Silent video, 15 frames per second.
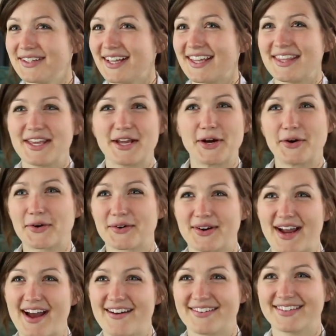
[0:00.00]
and they go
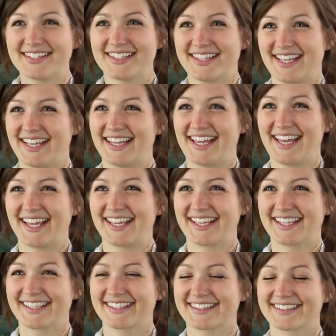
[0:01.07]
around and they like
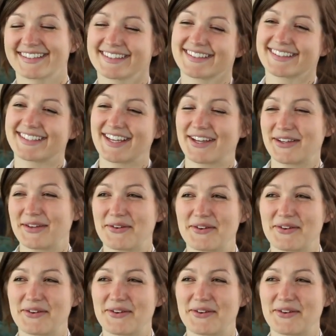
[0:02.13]
tell you